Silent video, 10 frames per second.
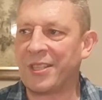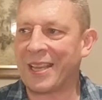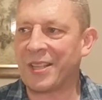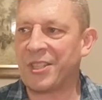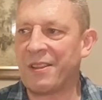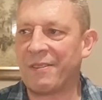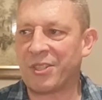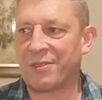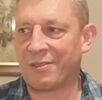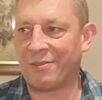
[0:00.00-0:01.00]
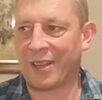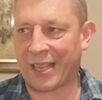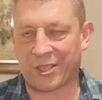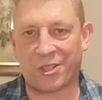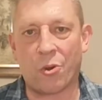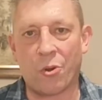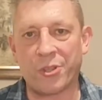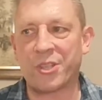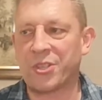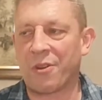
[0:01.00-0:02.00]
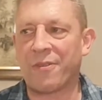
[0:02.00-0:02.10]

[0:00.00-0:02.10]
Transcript: You can see it's like there's dots and stuff.